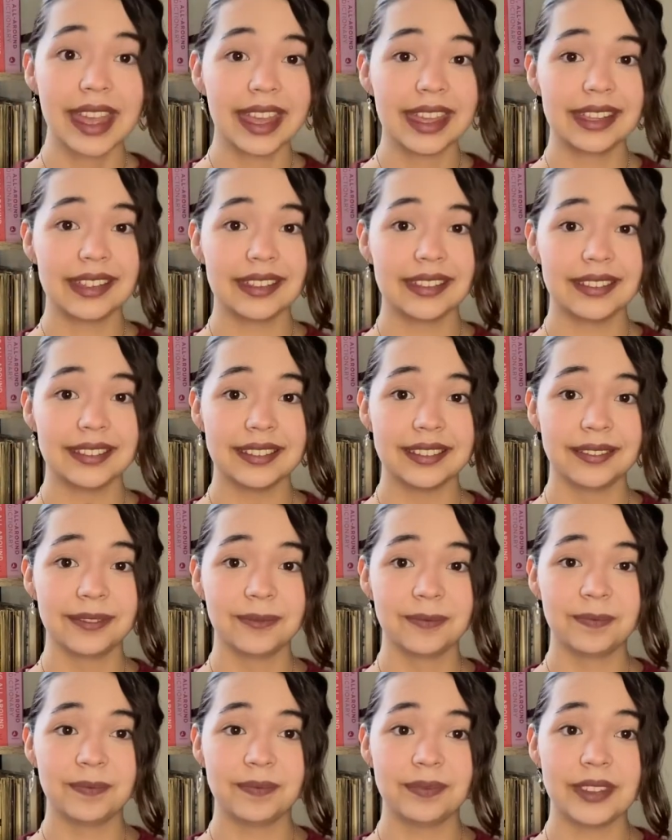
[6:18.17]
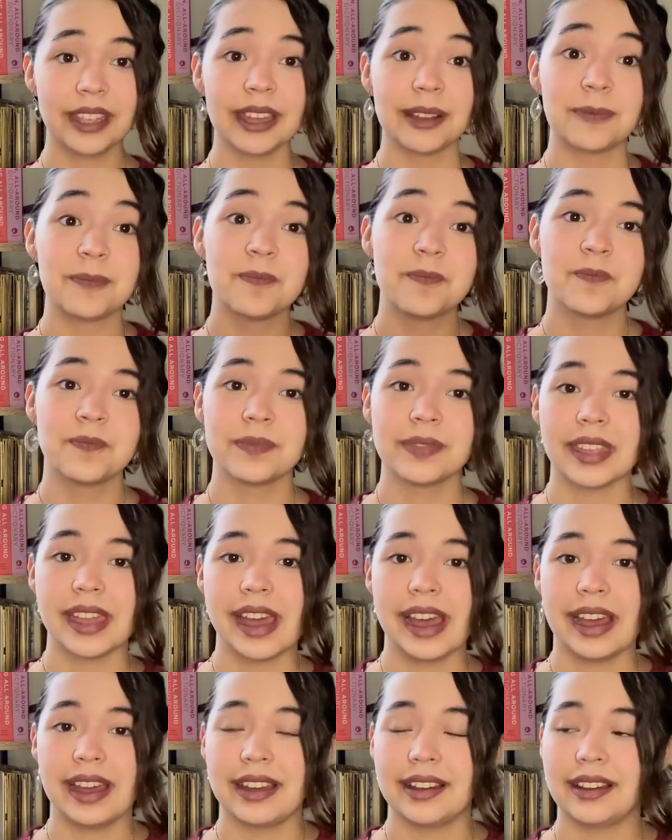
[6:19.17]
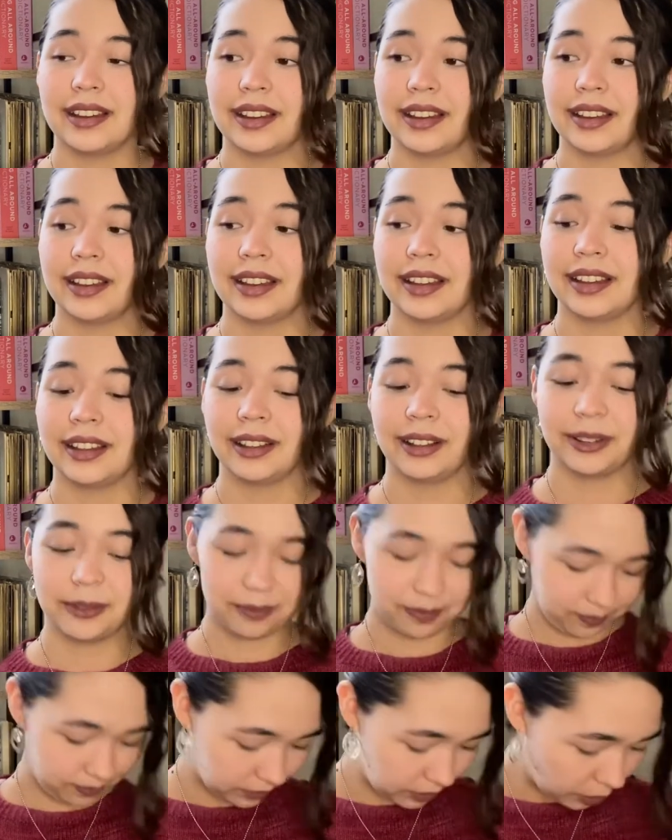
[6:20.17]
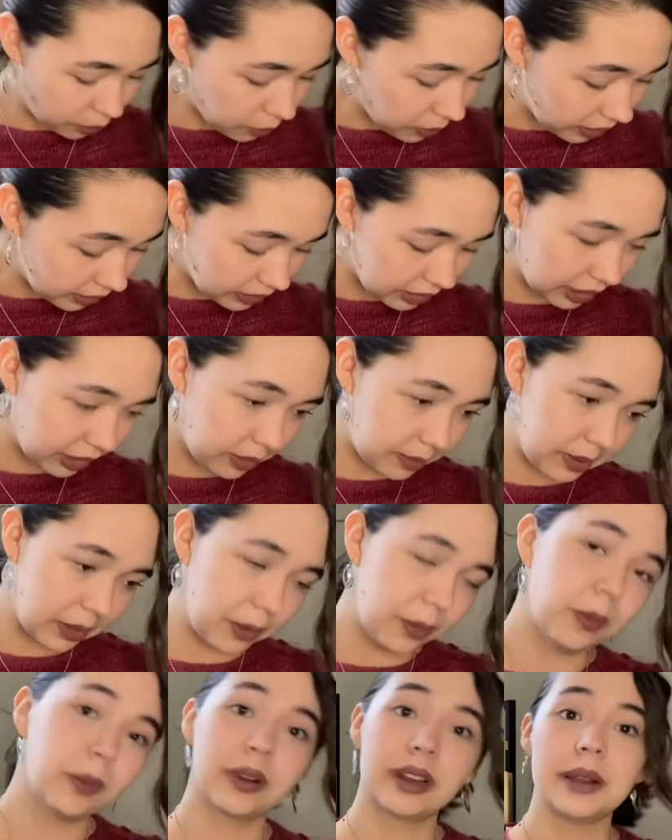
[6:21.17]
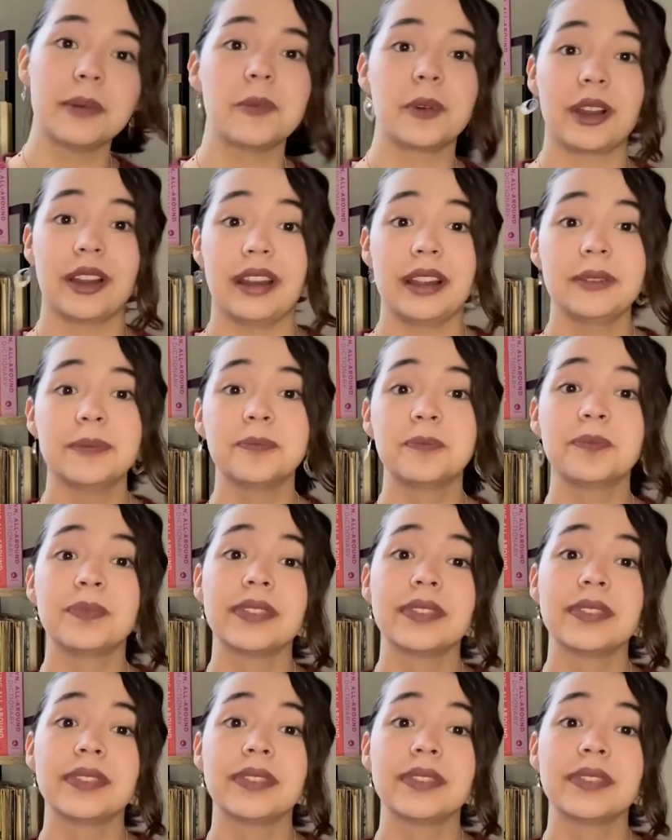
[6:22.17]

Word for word: And yeah. Um, oh, I'll talk about what I'm wearing.